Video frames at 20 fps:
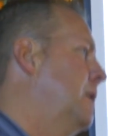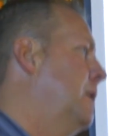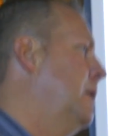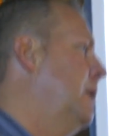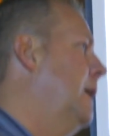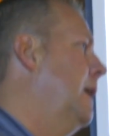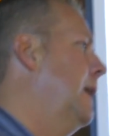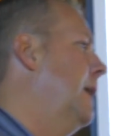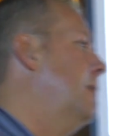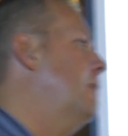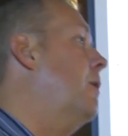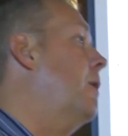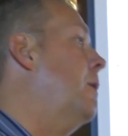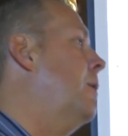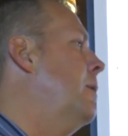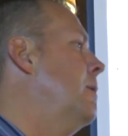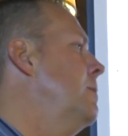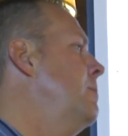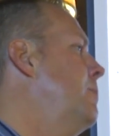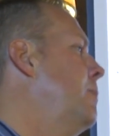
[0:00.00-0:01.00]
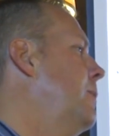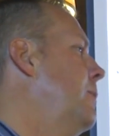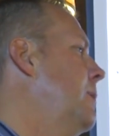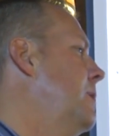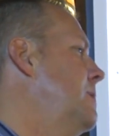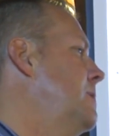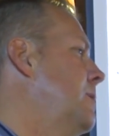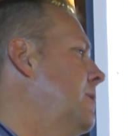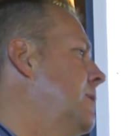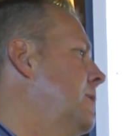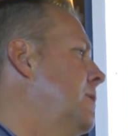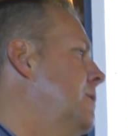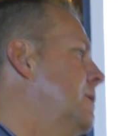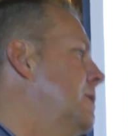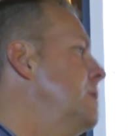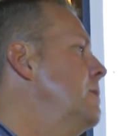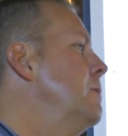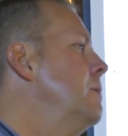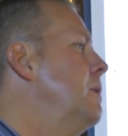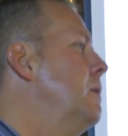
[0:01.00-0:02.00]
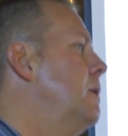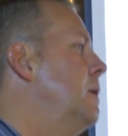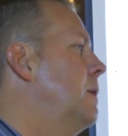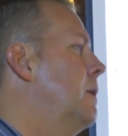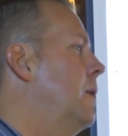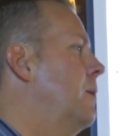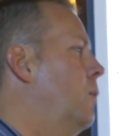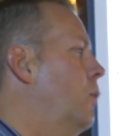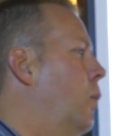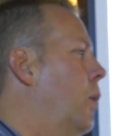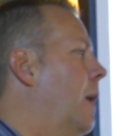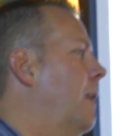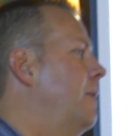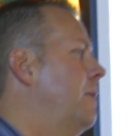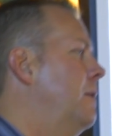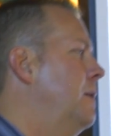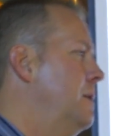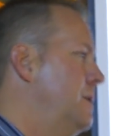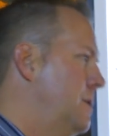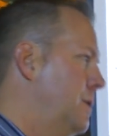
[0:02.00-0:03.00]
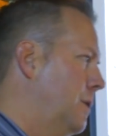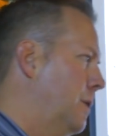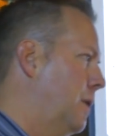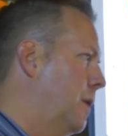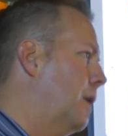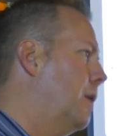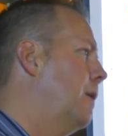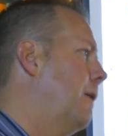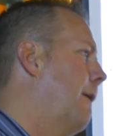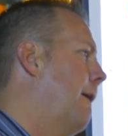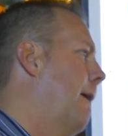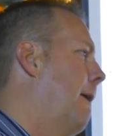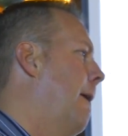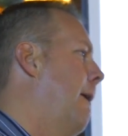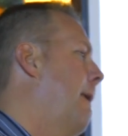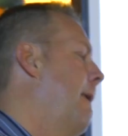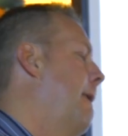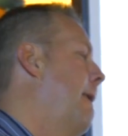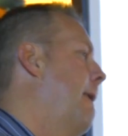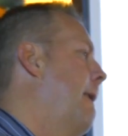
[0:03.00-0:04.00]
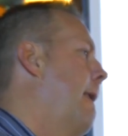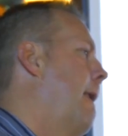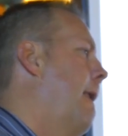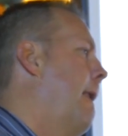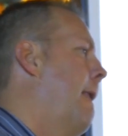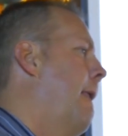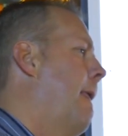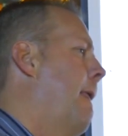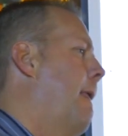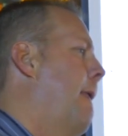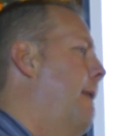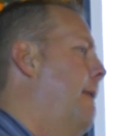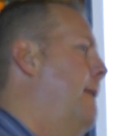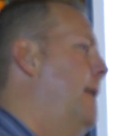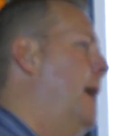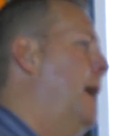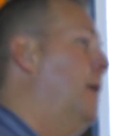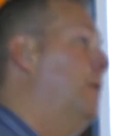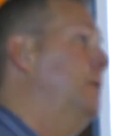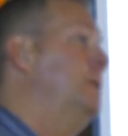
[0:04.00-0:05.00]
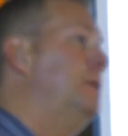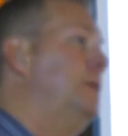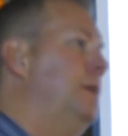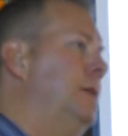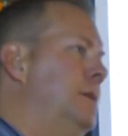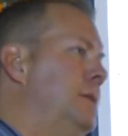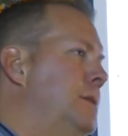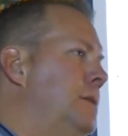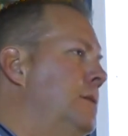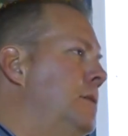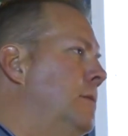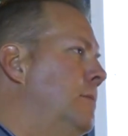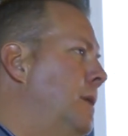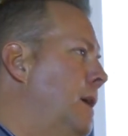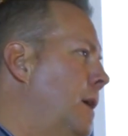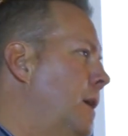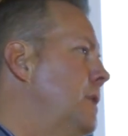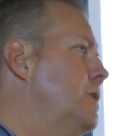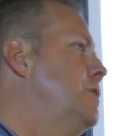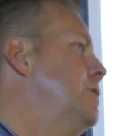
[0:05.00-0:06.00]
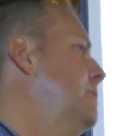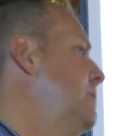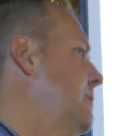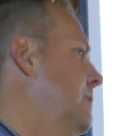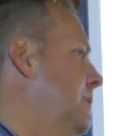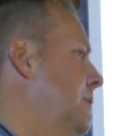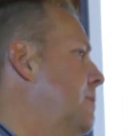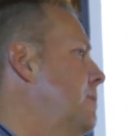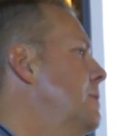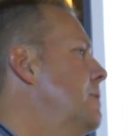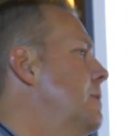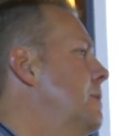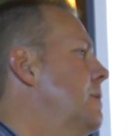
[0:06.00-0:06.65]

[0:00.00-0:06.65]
Again, all employees are crystal clear on what these are. Now it's easy to manage to them.